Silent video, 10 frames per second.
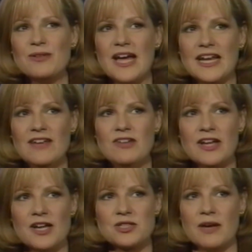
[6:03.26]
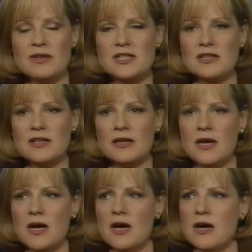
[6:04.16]
that evening, actually, I went to
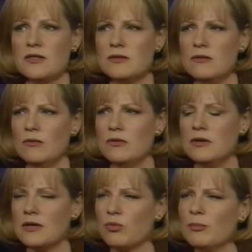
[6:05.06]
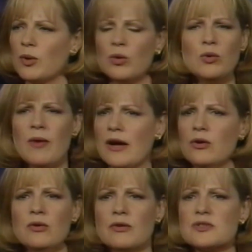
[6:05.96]
the Maroon
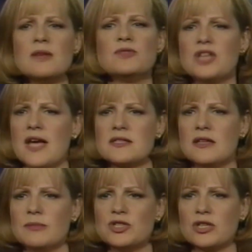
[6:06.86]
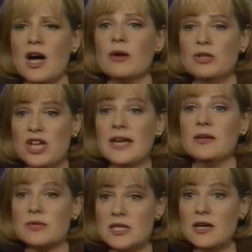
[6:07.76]
Raccoon or some jazz club in Chicago, and Jackie
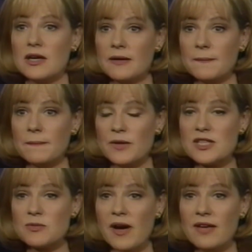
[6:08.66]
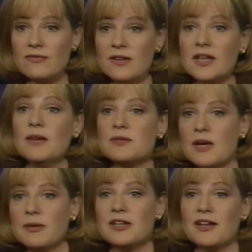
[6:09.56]
was there with his wife. And he was up
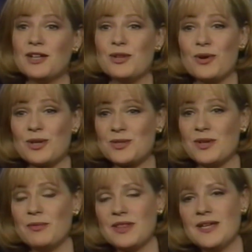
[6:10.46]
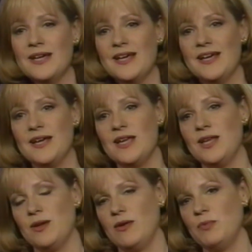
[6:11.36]
conducting the orchestra with
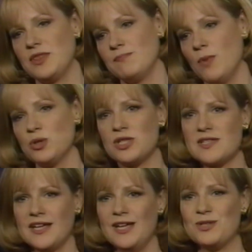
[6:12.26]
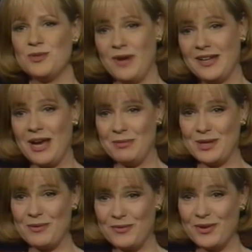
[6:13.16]
motions I can't do right now, but they
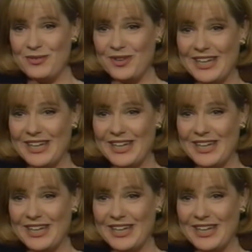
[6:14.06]
were very funny.